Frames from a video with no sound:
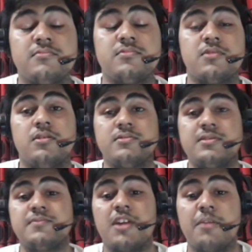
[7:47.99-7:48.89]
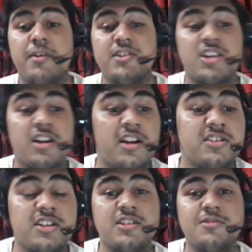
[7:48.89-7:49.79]
So subscribe my channel and
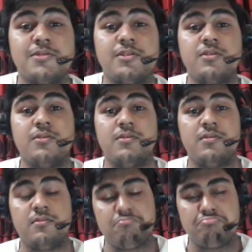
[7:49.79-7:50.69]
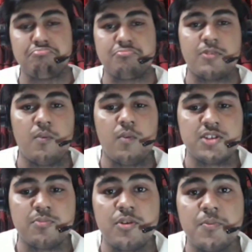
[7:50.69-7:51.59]
share the video to
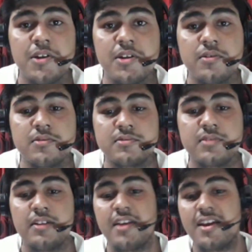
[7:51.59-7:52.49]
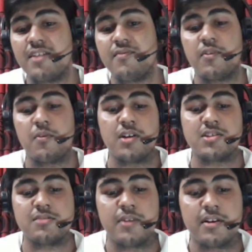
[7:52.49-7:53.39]
watch more videos. And thank you for
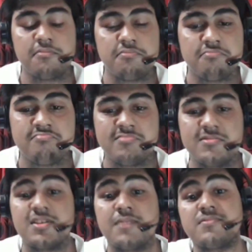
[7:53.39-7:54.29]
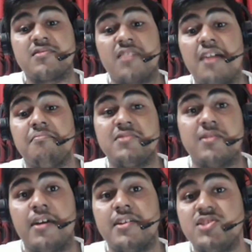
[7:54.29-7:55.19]
watching, man. Subscribe
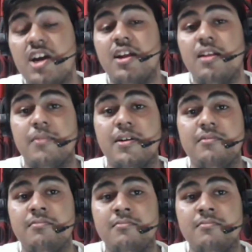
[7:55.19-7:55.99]
my channel, man.